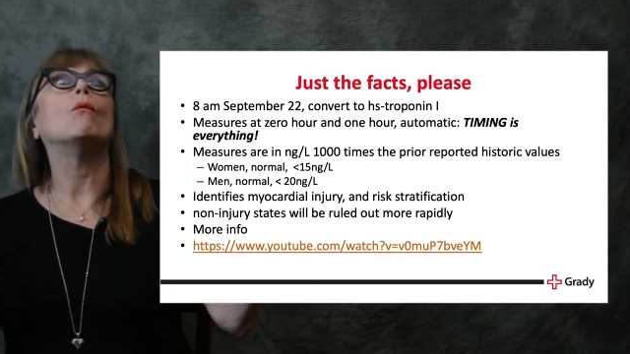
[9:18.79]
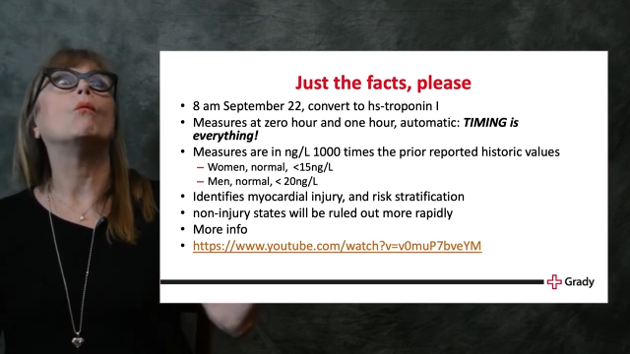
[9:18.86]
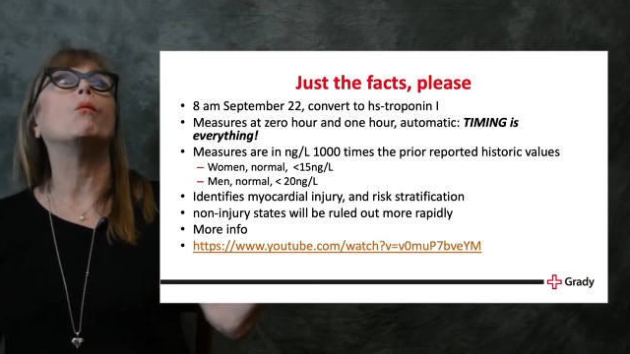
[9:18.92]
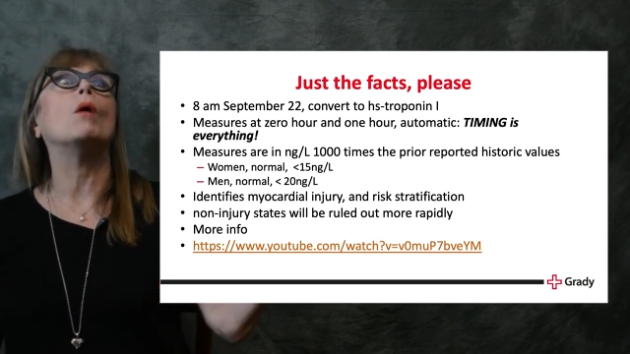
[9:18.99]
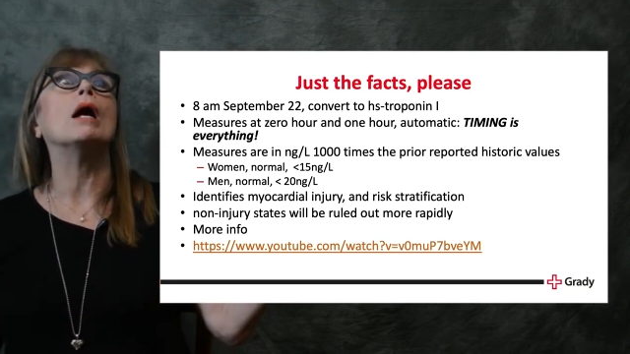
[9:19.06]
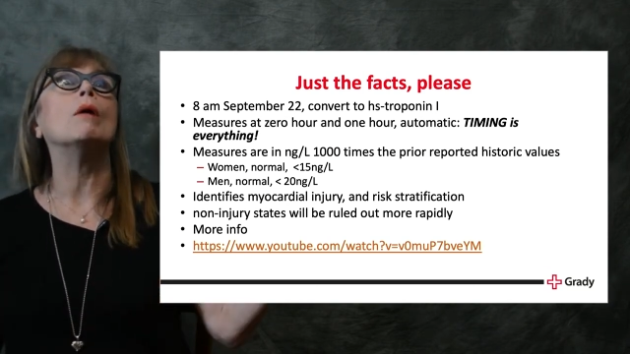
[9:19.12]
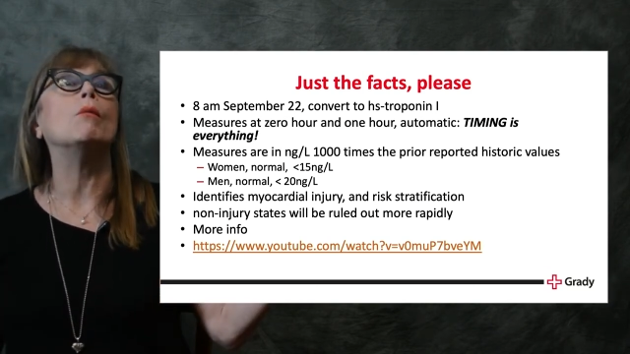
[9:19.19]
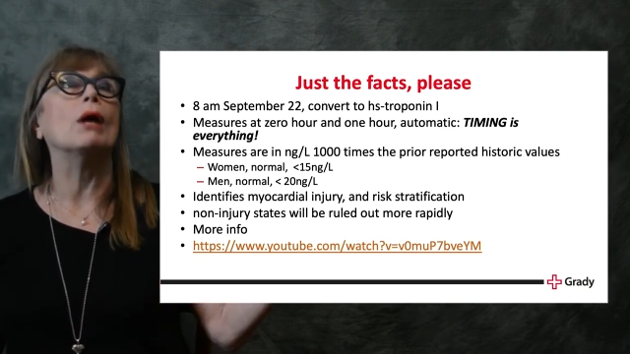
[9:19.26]

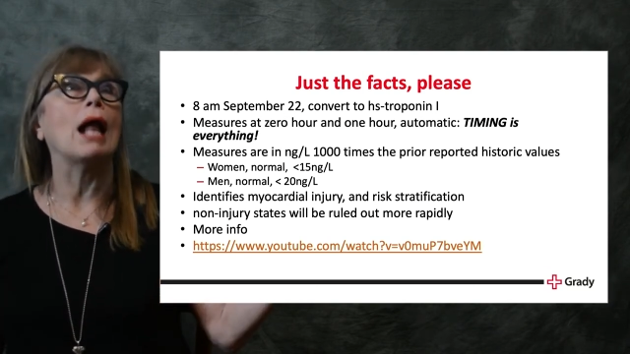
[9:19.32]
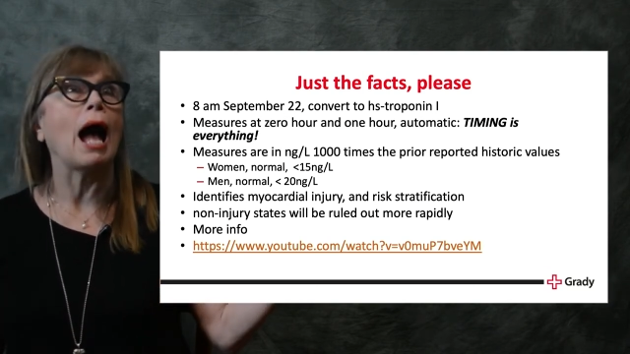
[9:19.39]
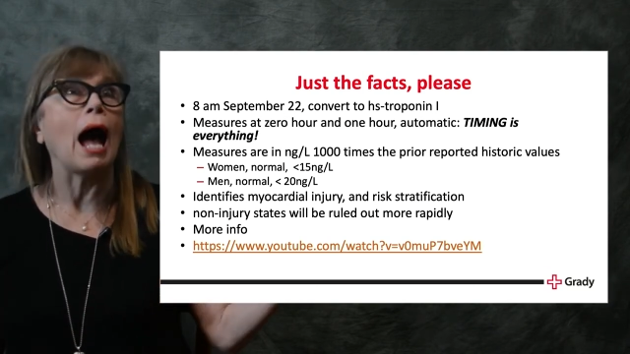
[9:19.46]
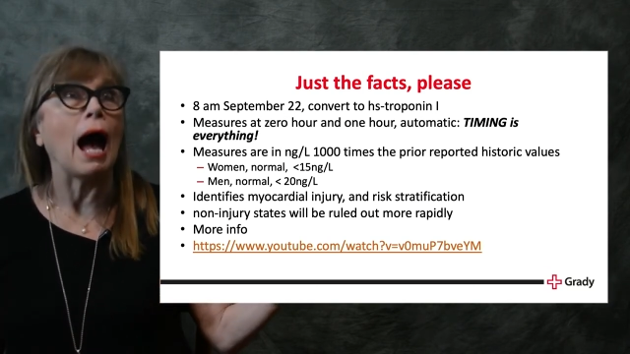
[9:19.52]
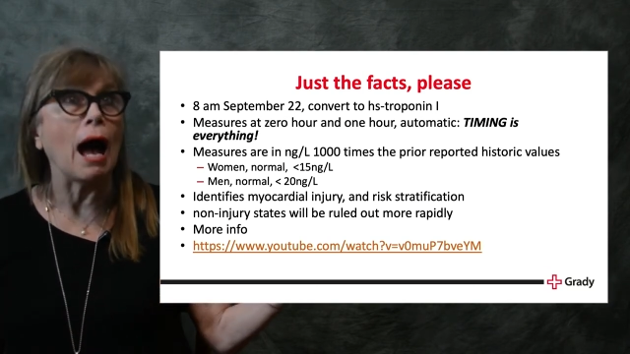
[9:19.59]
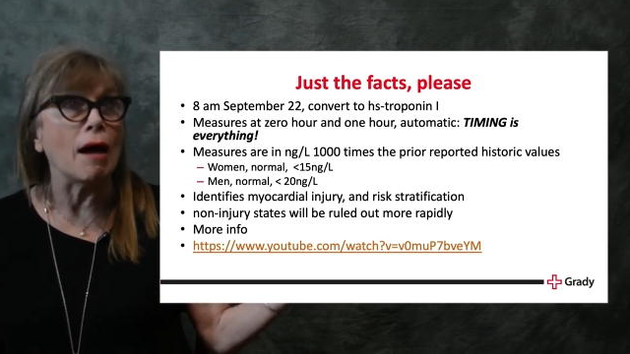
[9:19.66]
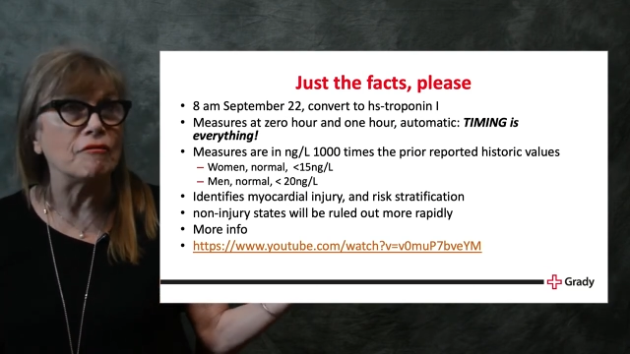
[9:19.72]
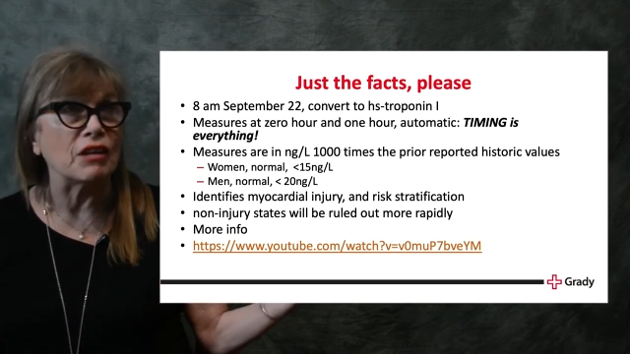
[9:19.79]
we would
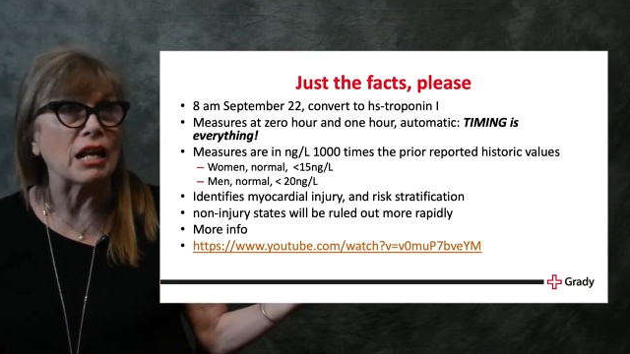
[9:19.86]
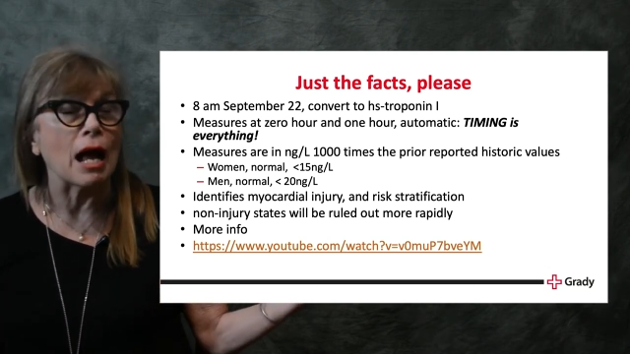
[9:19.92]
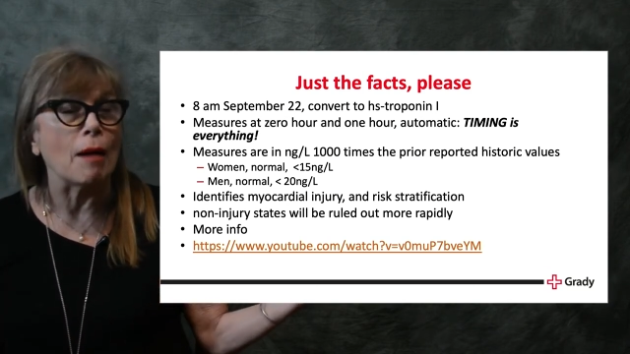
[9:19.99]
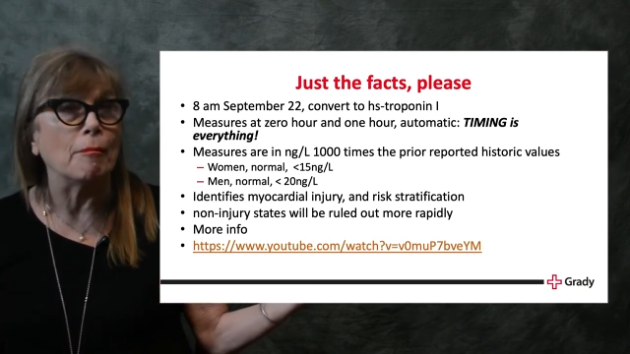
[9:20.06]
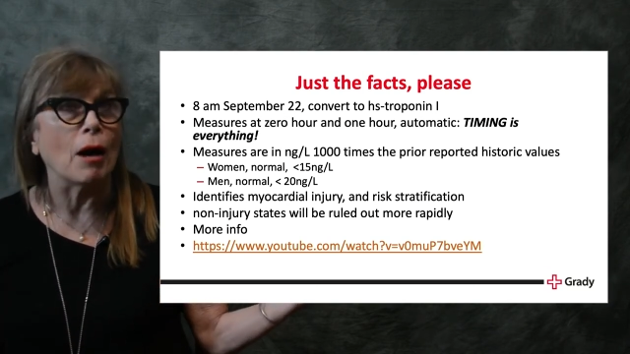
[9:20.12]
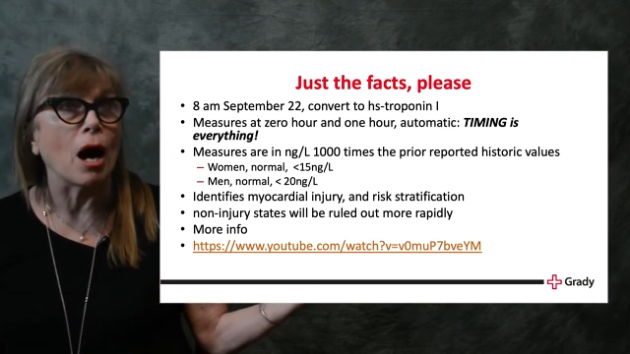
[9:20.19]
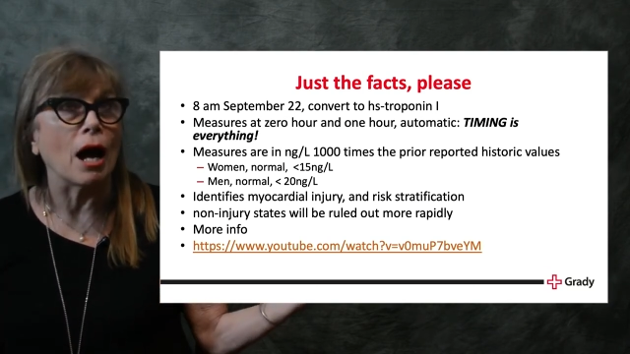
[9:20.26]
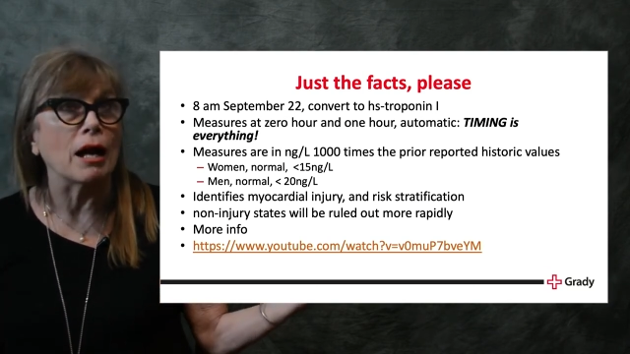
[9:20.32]
have an
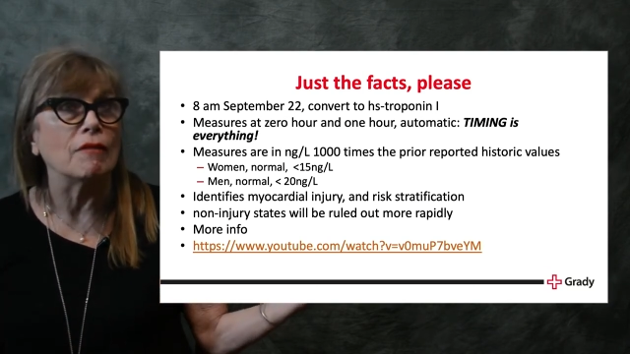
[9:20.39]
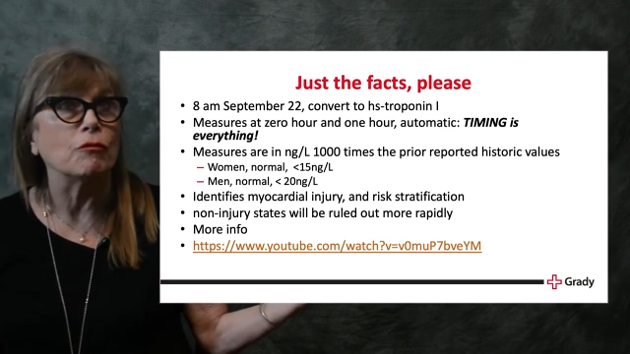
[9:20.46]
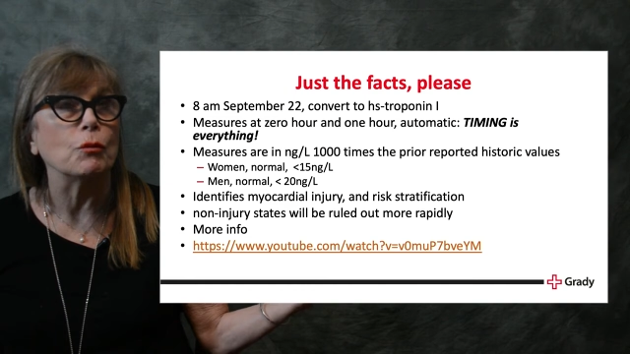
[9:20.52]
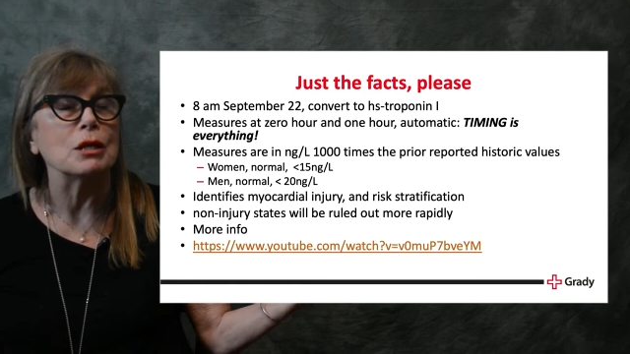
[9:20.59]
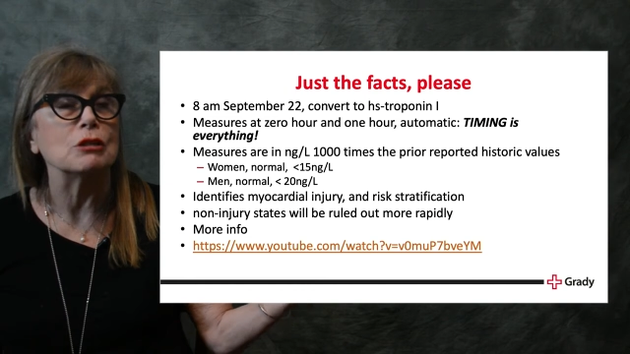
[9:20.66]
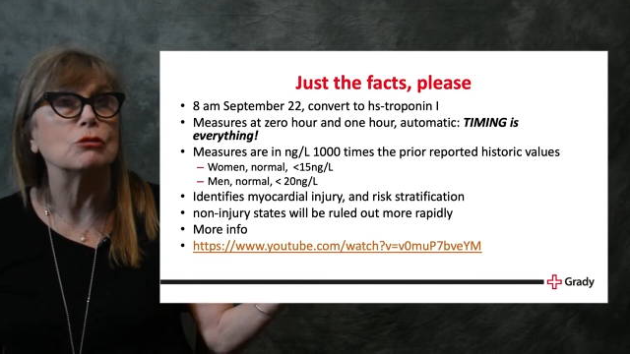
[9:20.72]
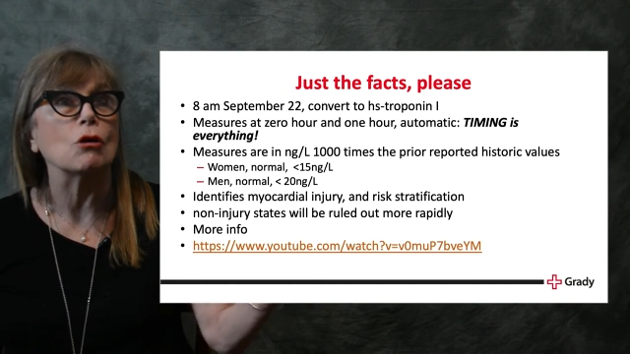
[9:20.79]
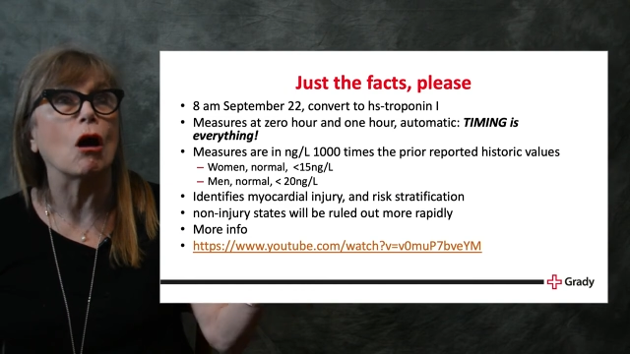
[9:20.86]
MI if
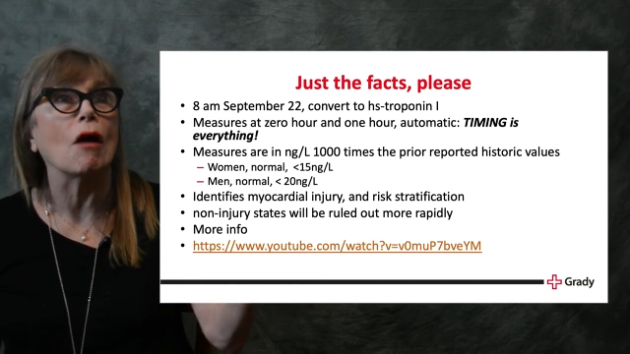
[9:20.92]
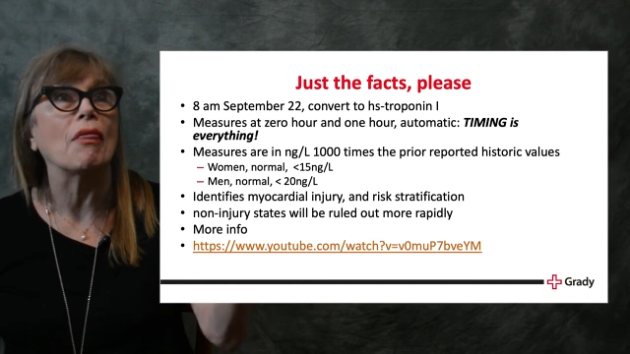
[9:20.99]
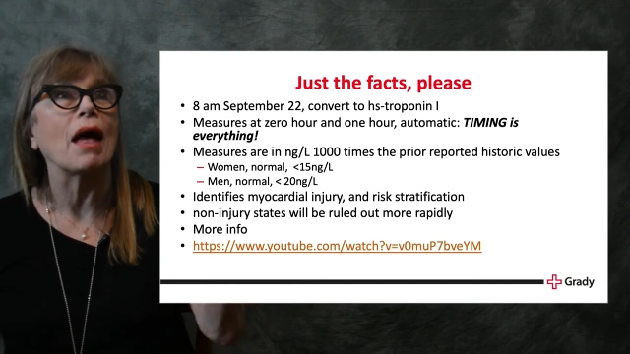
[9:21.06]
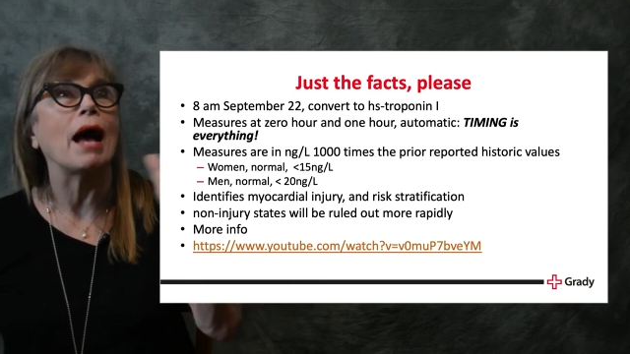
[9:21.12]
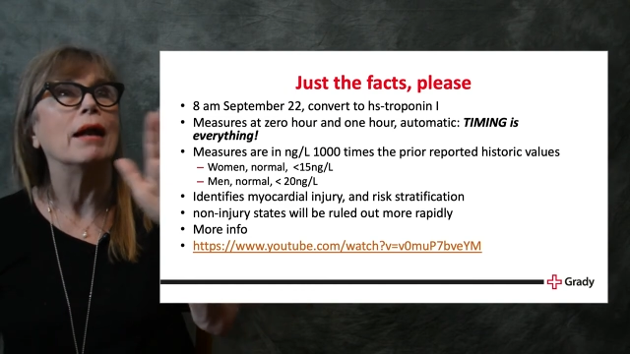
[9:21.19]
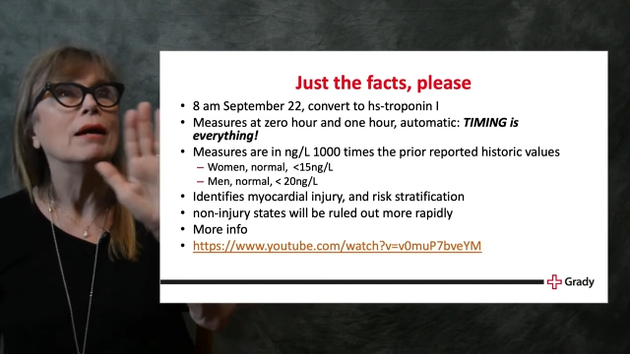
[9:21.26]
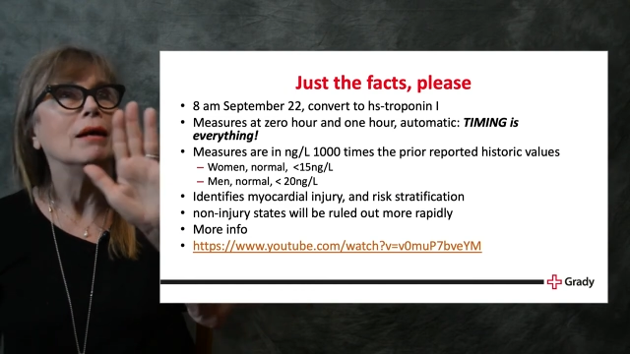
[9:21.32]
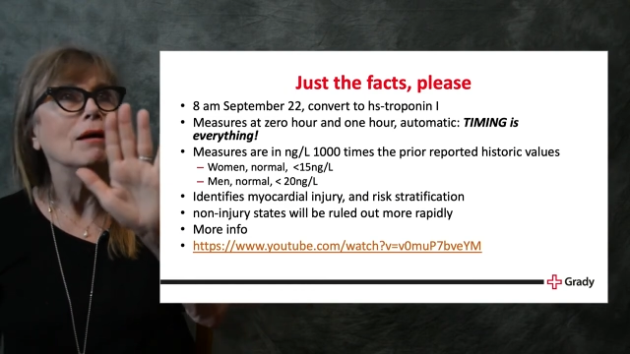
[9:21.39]
we saw that.